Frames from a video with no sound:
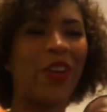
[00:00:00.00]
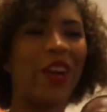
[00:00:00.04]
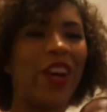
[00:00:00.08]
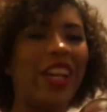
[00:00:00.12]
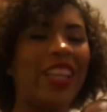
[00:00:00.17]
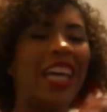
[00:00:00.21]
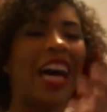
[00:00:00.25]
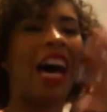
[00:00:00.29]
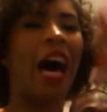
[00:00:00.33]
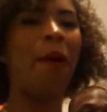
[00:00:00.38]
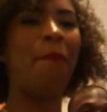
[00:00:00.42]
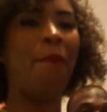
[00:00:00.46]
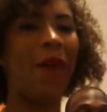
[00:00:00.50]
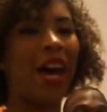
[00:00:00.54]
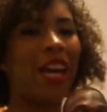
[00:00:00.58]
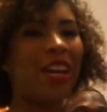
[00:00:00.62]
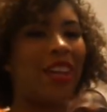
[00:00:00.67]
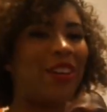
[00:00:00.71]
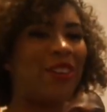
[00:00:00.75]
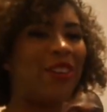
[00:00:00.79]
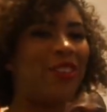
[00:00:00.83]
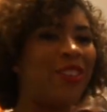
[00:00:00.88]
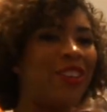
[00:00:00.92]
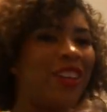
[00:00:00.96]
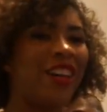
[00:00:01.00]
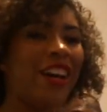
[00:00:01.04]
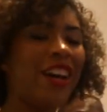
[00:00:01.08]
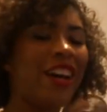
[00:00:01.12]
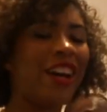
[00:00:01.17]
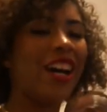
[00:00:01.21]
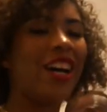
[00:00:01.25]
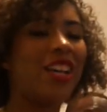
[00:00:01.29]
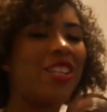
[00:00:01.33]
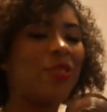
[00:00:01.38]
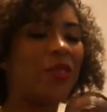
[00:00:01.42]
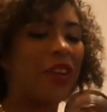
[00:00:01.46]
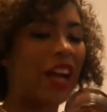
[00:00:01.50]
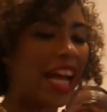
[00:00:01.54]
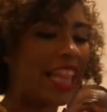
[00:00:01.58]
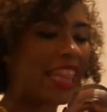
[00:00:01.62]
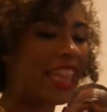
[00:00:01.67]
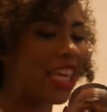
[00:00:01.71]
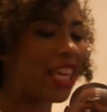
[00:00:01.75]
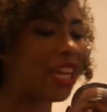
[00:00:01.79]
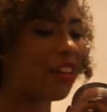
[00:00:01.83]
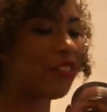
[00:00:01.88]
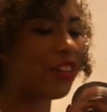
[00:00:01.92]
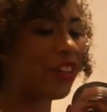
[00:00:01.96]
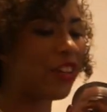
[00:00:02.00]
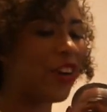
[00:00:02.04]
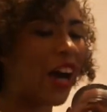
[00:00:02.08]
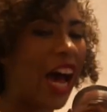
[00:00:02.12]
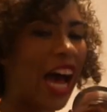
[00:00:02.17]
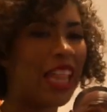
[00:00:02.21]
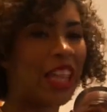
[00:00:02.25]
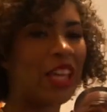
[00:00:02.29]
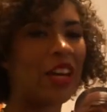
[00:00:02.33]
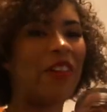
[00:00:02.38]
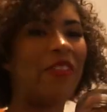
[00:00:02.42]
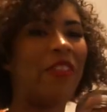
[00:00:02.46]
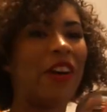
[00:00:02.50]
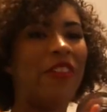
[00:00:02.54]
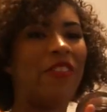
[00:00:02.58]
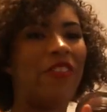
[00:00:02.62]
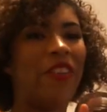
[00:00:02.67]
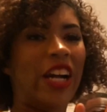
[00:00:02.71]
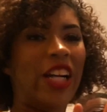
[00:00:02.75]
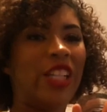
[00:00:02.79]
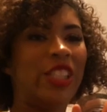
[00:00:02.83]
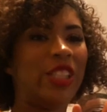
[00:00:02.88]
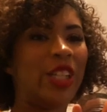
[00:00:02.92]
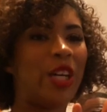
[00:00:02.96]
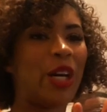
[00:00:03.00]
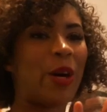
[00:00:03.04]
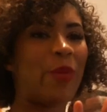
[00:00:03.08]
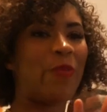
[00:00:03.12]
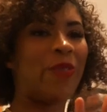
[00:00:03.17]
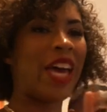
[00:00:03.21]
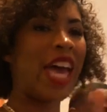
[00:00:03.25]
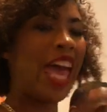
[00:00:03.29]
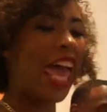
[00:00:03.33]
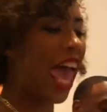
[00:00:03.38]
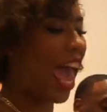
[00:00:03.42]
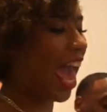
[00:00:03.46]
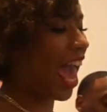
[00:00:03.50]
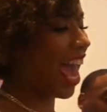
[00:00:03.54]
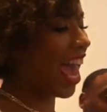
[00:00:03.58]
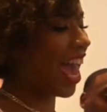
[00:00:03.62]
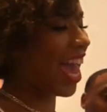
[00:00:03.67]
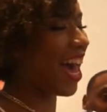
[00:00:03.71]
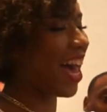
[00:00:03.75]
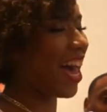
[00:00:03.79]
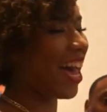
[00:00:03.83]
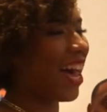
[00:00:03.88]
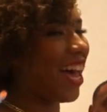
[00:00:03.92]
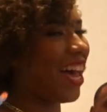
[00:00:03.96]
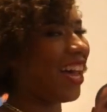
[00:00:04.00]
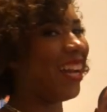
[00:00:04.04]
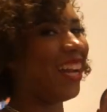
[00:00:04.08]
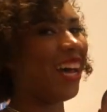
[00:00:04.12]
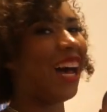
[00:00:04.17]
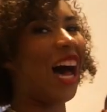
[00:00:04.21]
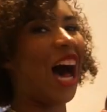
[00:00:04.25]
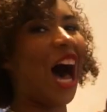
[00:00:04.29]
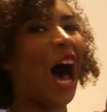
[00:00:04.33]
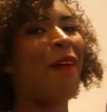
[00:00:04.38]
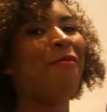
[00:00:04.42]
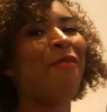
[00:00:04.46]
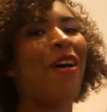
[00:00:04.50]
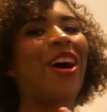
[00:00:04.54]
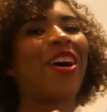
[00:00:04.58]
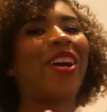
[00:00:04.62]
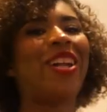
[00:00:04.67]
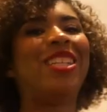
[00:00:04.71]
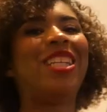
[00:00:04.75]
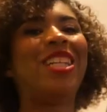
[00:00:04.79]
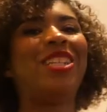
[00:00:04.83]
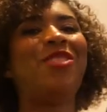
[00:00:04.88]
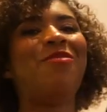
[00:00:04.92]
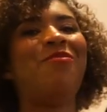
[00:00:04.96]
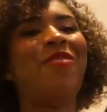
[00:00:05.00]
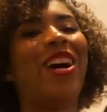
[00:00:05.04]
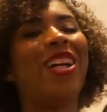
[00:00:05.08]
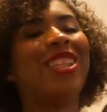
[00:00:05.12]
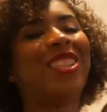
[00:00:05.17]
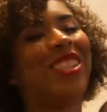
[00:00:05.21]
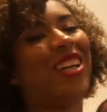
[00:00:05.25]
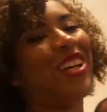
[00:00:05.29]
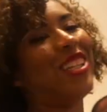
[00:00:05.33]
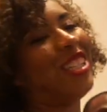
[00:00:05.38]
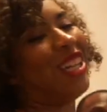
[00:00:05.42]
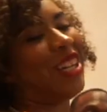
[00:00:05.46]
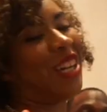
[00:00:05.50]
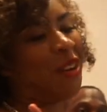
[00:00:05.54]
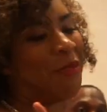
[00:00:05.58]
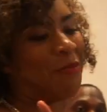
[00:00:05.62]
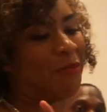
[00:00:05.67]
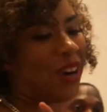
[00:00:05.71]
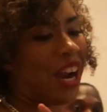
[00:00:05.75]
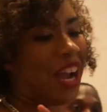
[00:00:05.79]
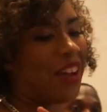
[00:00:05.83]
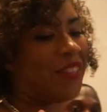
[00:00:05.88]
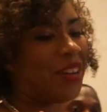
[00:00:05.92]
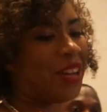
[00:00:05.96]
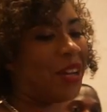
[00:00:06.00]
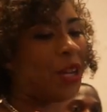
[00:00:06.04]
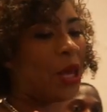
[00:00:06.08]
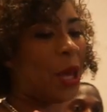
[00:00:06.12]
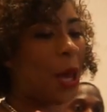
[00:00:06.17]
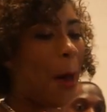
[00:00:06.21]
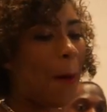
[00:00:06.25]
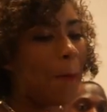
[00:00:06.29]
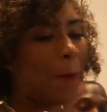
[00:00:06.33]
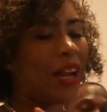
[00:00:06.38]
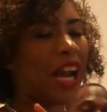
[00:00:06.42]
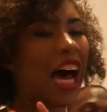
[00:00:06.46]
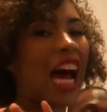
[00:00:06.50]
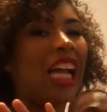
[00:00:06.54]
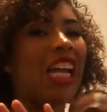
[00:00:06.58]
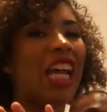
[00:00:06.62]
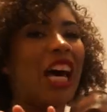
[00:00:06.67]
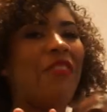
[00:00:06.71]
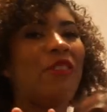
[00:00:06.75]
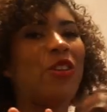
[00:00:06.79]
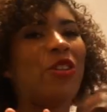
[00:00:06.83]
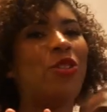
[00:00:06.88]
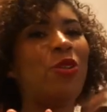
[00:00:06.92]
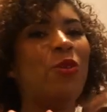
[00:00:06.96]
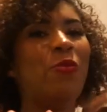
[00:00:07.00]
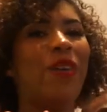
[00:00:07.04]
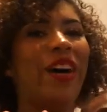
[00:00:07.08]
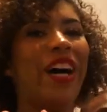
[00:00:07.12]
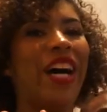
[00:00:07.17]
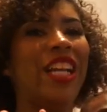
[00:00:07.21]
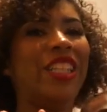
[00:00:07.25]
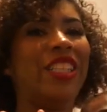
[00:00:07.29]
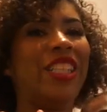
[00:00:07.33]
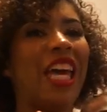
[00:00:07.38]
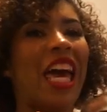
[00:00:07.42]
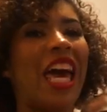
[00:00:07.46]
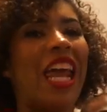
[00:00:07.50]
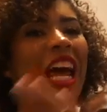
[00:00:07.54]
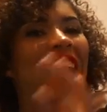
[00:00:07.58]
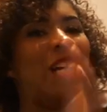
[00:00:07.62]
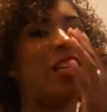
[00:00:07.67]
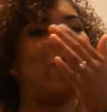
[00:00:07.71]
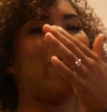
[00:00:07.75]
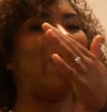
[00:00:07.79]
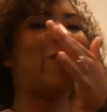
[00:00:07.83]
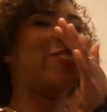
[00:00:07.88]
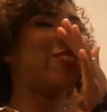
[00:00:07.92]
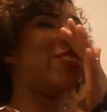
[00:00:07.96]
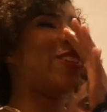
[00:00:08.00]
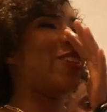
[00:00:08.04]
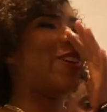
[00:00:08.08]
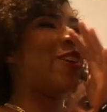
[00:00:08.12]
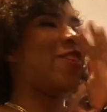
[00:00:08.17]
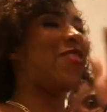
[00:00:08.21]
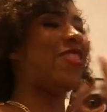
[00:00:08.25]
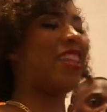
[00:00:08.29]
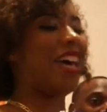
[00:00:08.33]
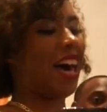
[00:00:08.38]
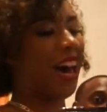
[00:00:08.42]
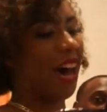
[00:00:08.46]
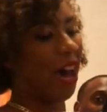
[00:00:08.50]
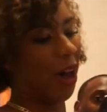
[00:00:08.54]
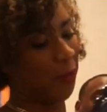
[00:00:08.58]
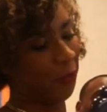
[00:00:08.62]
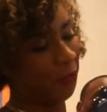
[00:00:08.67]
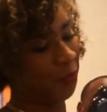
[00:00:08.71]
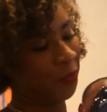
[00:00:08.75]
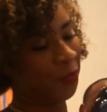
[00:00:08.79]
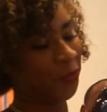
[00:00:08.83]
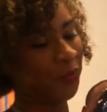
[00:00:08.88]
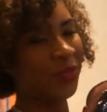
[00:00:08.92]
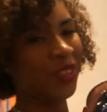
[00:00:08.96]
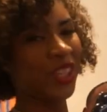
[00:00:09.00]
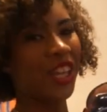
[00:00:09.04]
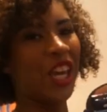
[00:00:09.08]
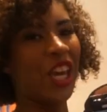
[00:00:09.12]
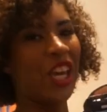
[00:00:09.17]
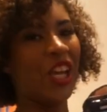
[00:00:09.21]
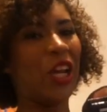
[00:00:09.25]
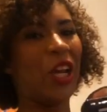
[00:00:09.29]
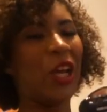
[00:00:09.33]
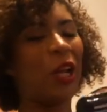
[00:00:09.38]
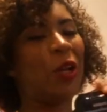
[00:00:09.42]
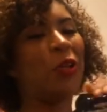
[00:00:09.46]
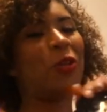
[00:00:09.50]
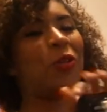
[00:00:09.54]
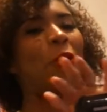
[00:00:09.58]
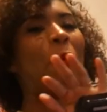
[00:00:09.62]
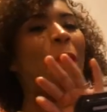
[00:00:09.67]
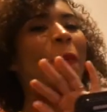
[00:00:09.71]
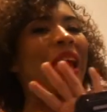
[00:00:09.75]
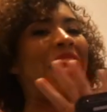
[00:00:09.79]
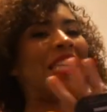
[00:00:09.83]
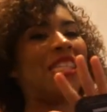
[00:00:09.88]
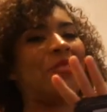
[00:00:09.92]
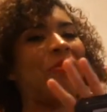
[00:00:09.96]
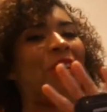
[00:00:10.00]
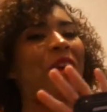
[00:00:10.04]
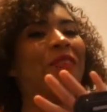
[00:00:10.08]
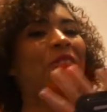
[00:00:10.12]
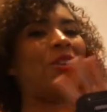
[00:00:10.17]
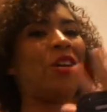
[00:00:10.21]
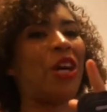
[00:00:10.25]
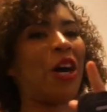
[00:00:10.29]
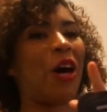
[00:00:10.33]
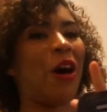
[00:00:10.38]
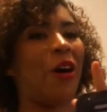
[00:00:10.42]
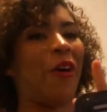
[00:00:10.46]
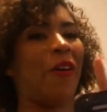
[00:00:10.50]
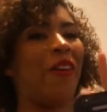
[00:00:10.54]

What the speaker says: part that I met you, because when I think of you, I think of our friendship. And I'm not gonna say too much, so I'll tell you in private. But I love you so much, and I just want you to know that you're gonna do amazing, Rodrigo.